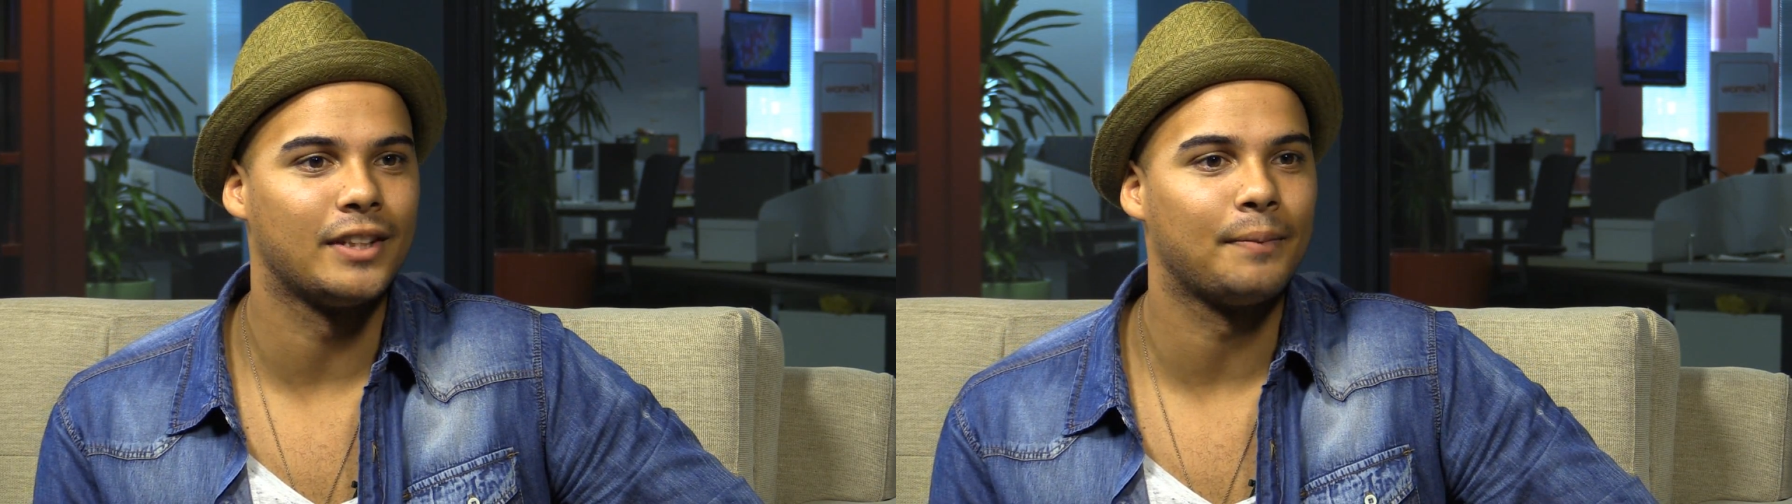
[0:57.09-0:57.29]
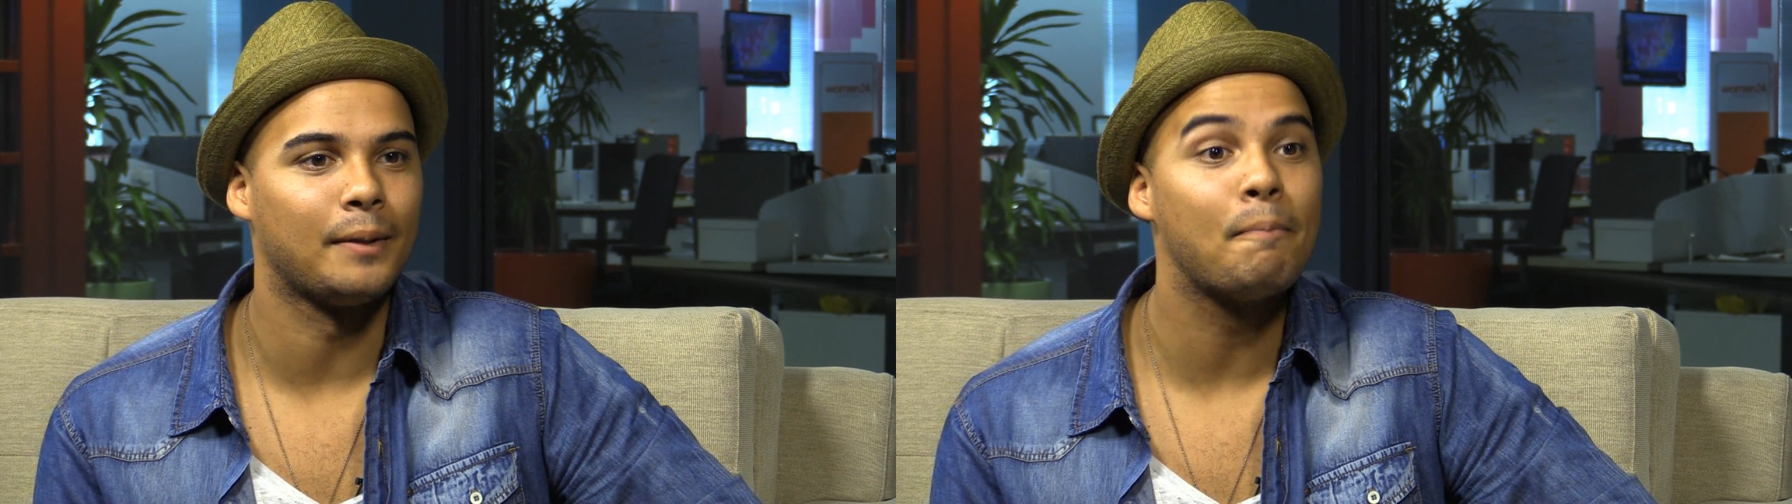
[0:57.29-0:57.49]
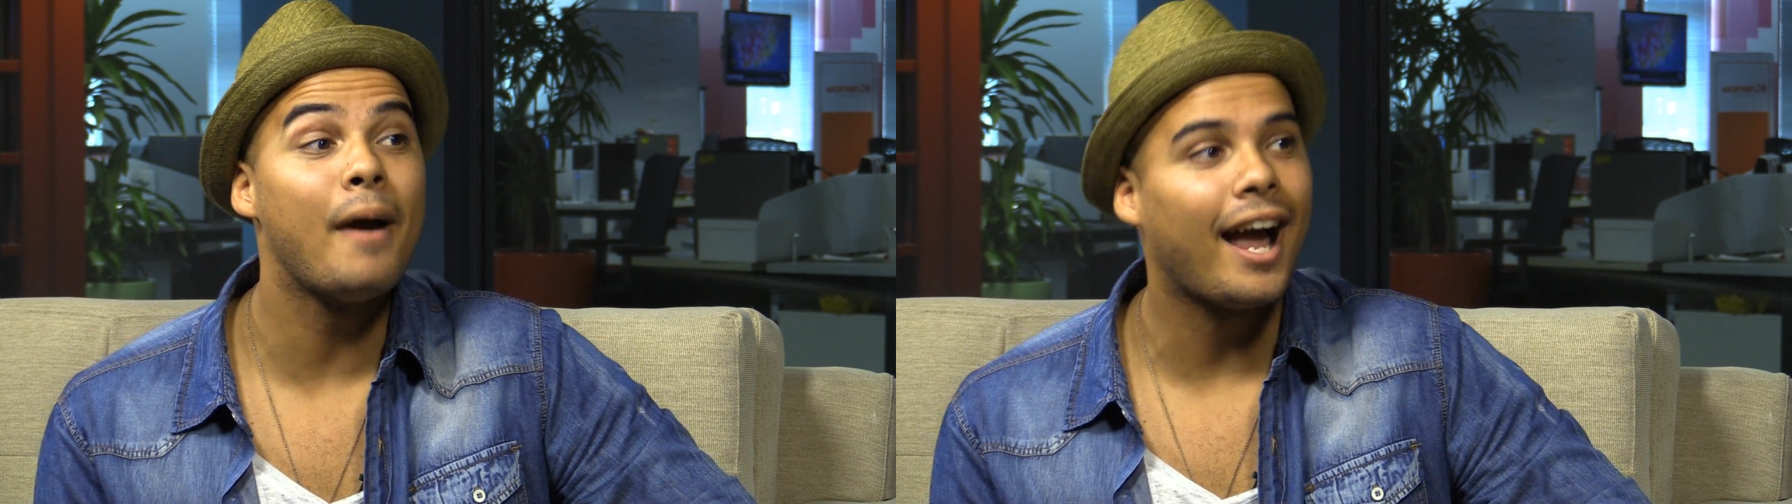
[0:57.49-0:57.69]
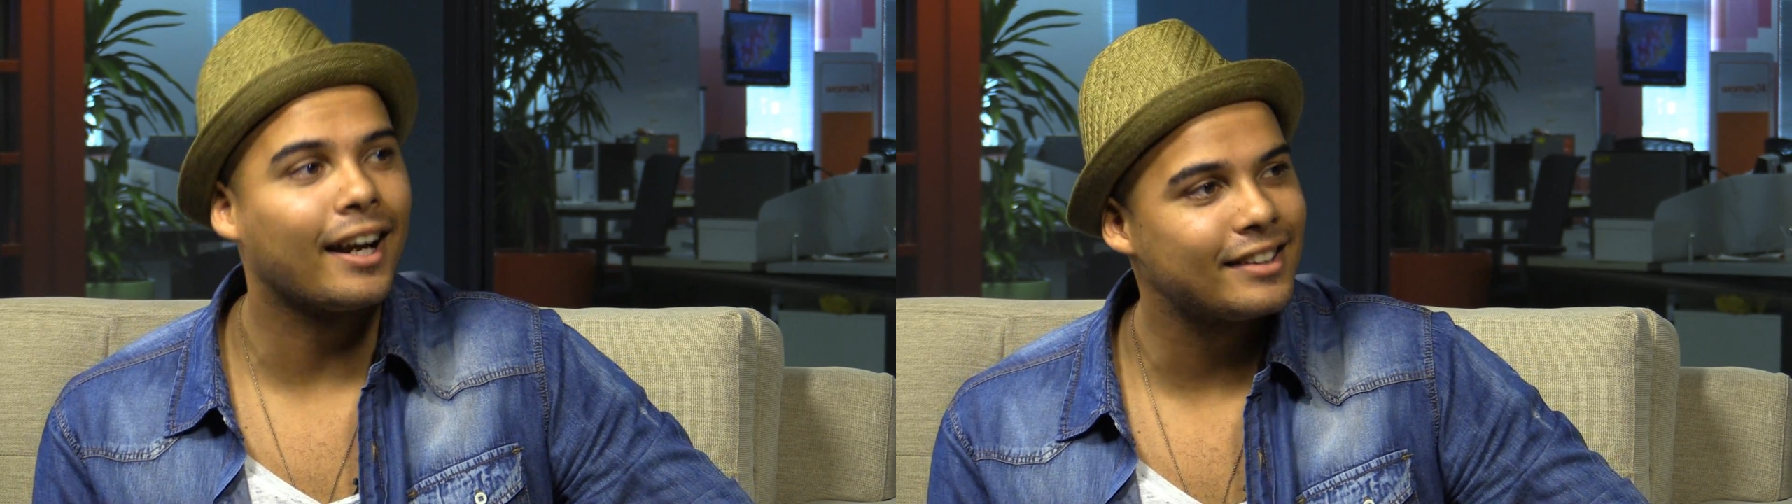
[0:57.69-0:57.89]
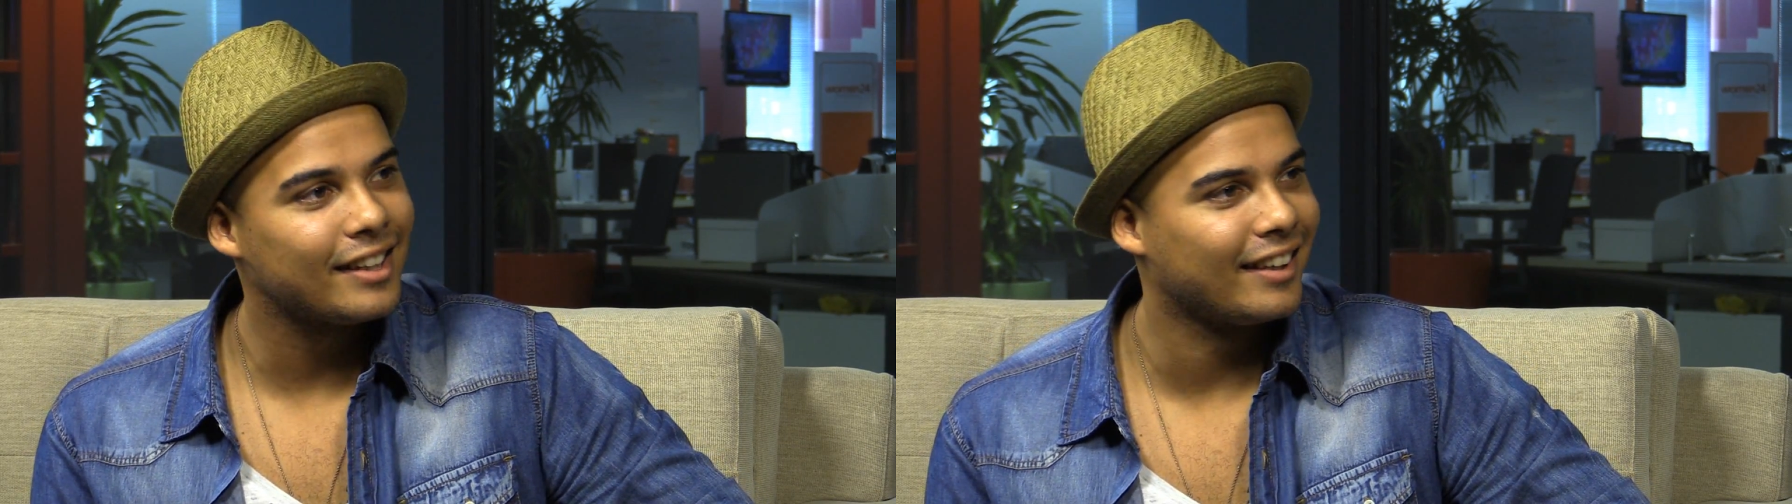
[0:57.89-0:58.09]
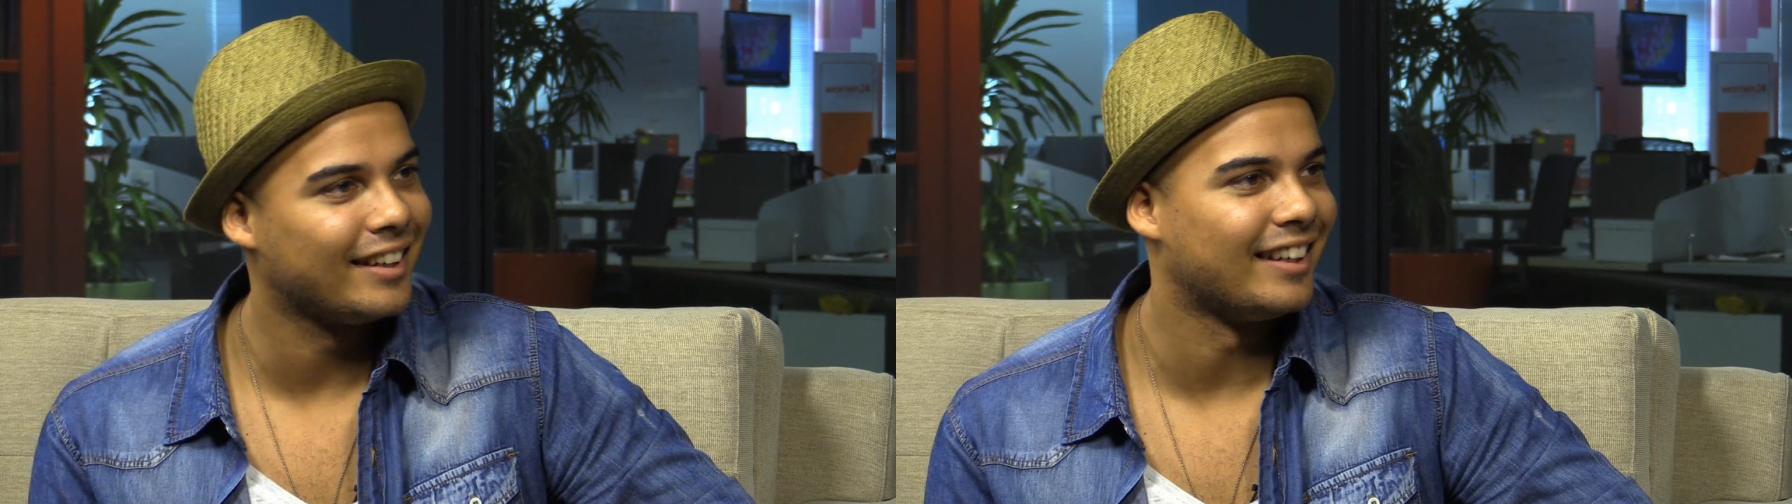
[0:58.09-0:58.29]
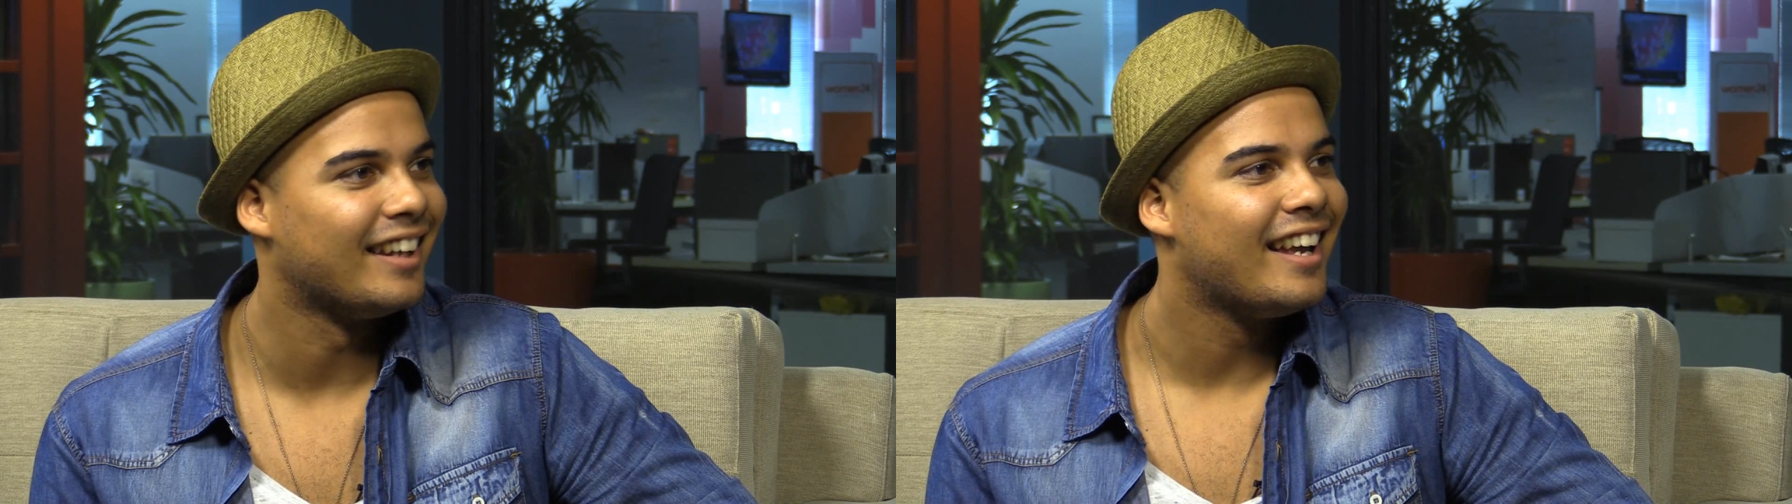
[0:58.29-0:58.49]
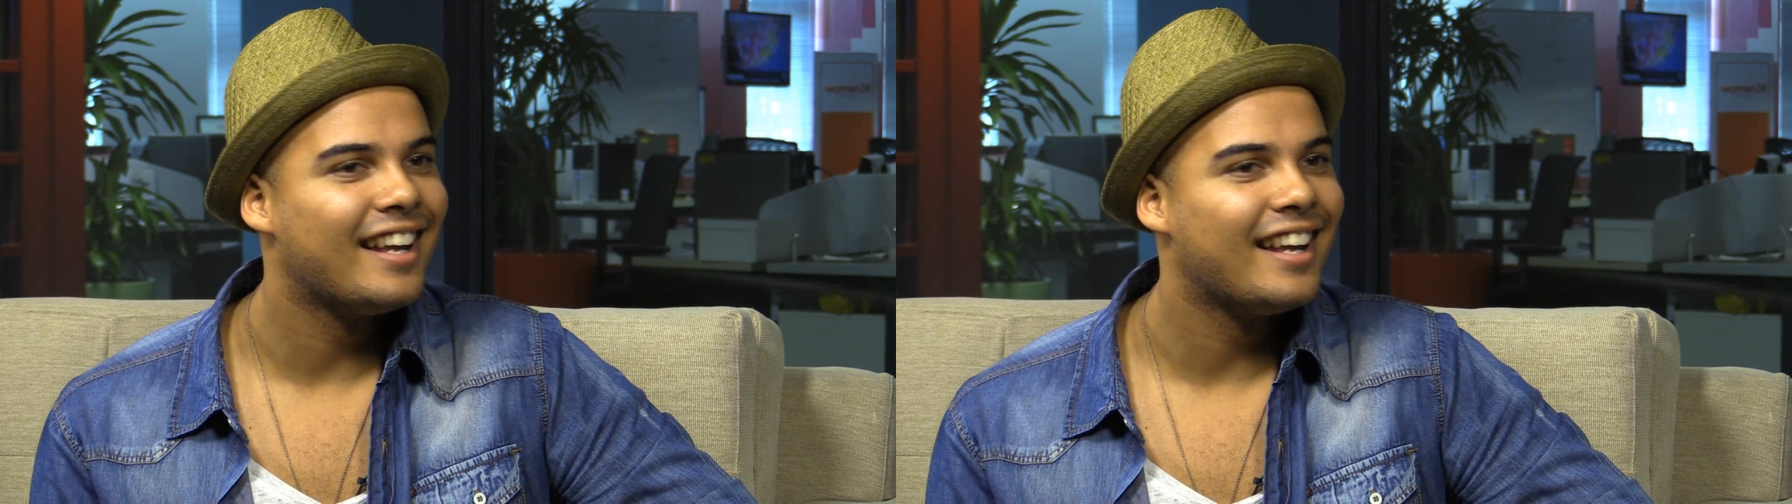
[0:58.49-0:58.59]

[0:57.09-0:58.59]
it's been packed, and then